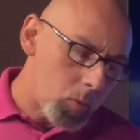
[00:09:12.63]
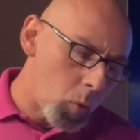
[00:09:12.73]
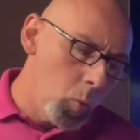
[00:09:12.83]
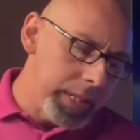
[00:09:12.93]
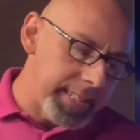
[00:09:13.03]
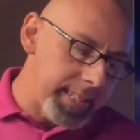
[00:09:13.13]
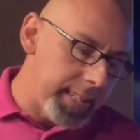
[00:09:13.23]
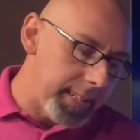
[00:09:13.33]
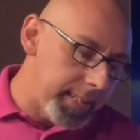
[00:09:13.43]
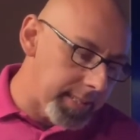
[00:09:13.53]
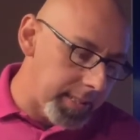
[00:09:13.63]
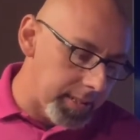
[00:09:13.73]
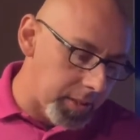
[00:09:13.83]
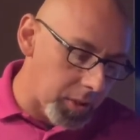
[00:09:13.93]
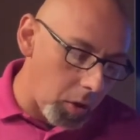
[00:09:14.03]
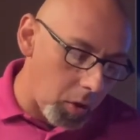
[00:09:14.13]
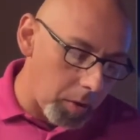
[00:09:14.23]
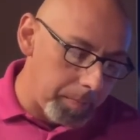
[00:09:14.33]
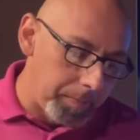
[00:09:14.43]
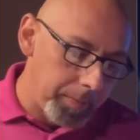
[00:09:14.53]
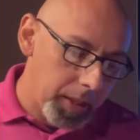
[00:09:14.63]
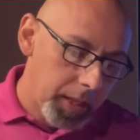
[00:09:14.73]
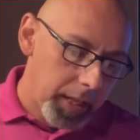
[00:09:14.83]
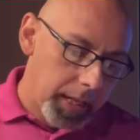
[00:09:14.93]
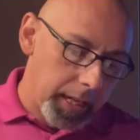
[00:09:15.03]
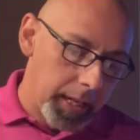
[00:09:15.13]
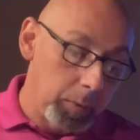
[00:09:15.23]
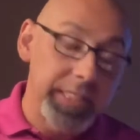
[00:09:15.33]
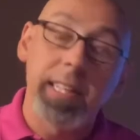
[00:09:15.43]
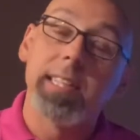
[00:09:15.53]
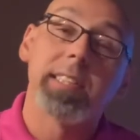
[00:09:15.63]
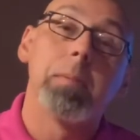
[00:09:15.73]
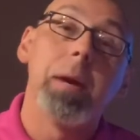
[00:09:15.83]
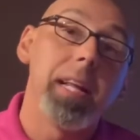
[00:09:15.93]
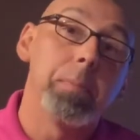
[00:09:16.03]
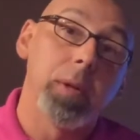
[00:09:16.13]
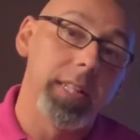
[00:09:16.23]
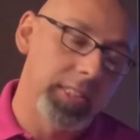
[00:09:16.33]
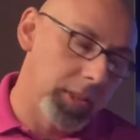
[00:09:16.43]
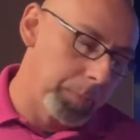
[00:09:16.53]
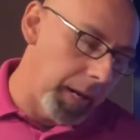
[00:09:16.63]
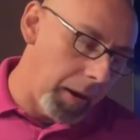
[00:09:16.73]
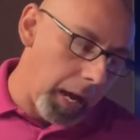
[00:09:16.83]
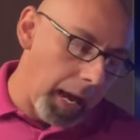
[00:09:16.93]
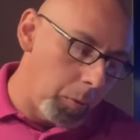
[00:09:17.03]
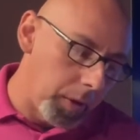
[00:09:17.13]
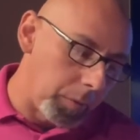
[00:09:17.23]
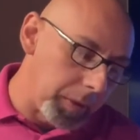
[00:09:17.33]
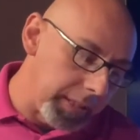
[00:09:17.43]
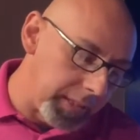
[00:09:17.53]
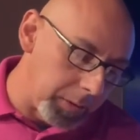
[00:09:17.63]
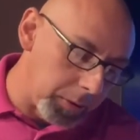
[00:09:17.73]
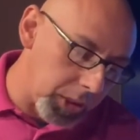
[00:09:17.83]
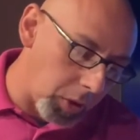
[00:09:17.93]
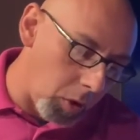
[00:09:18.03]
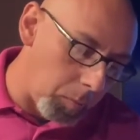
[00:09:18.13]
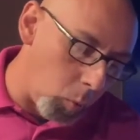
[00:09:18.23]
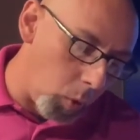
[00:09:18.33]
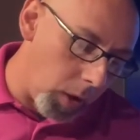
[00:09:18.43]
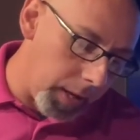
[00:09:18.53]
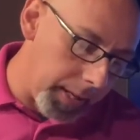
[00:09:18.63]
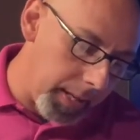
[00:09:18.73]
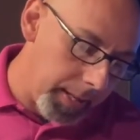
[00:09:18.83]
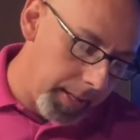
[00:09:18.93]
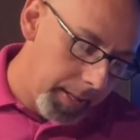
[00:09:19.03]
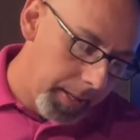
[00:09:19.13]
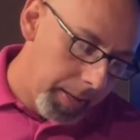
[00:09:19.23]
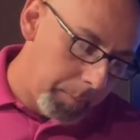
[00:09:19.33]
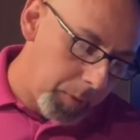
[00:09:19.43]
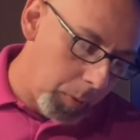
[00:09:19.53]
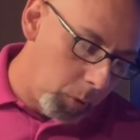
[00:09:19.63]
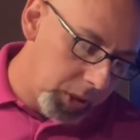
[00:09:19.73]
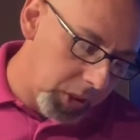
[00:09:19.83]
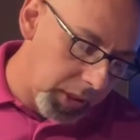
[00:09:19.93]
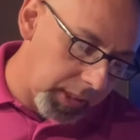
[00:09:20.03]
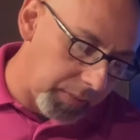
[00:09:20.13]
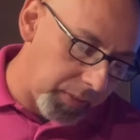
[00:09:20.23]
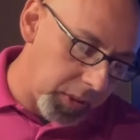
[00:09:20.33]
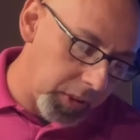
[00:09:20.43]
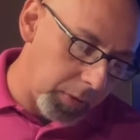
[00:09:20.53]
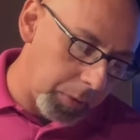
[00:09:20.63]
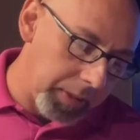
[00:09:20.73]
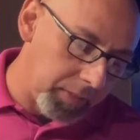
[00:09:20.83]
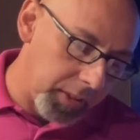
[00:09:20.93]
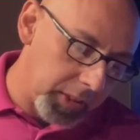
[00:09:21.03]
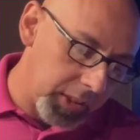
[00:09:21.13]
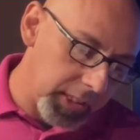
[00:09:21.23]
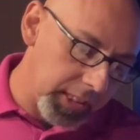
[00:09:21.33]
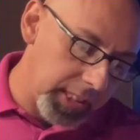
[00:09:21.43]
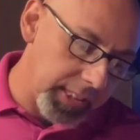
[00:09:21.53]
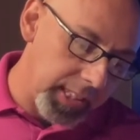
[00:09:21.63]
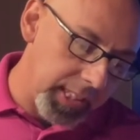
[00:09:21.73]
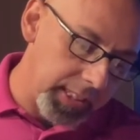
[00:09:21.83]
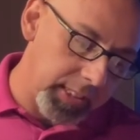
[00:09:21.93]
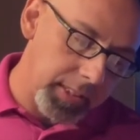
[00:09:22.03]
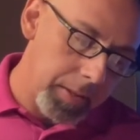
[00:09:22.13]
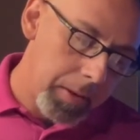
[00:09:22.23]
We see this in Psalm. We see this in many places, but I want to read to you Psalm 1. And we'll just look at the first 3 verses. It says this,